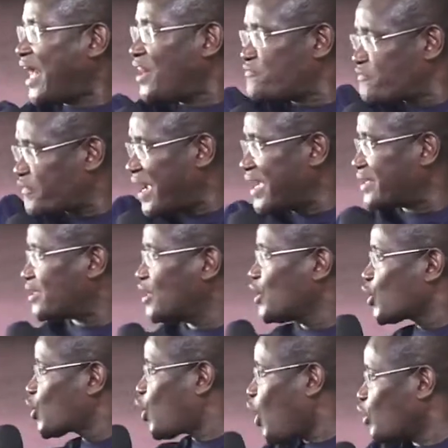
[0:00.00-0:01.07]
girlfriend
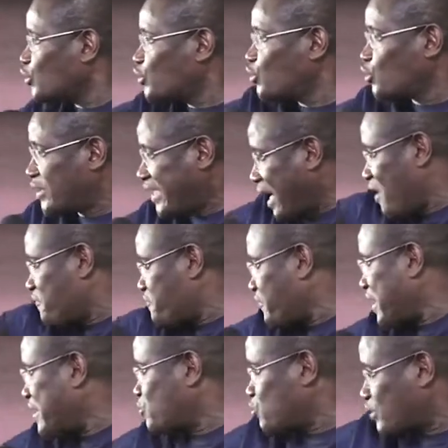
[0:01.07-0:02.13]
calls you
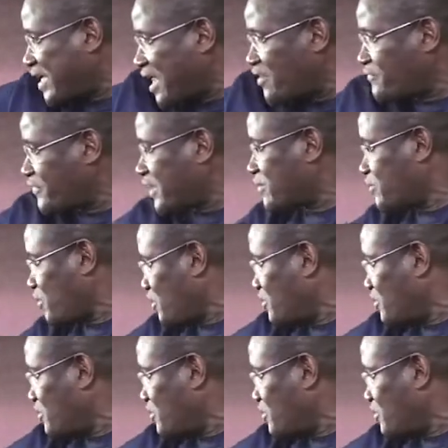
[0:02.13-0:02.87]
girlfriend to girlfriend,